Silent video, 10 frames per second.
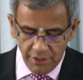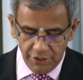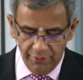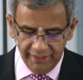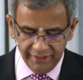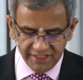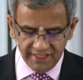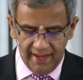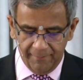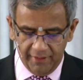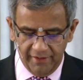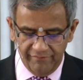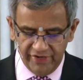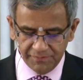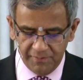During this capital
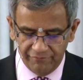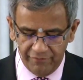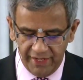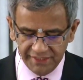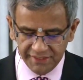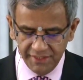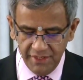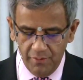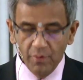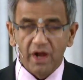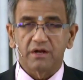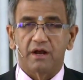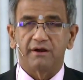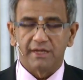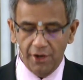investment phase, we are
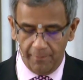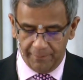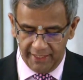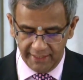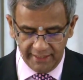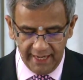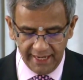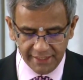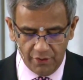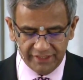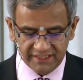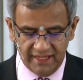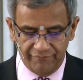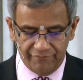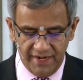currently operating Geita on a
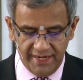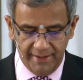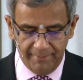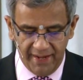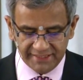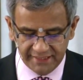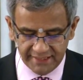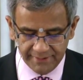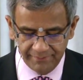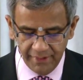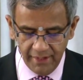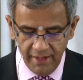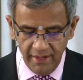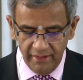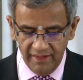self-funding basis,
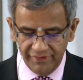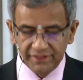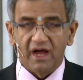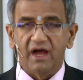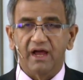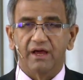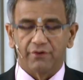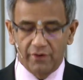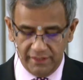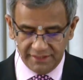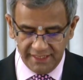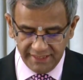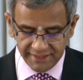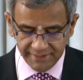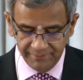given the higher
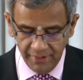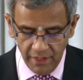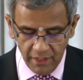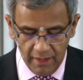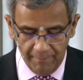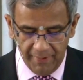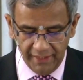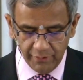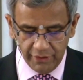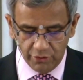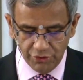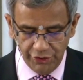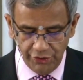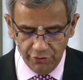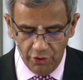royalties combined with the
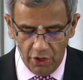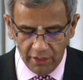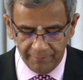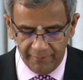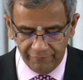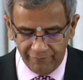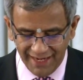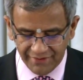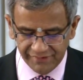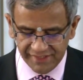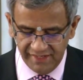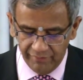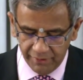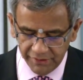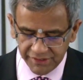continued lockup of V A T
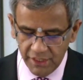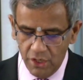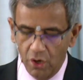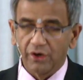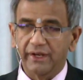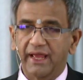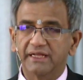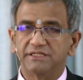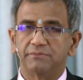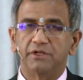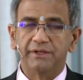receivables on eligible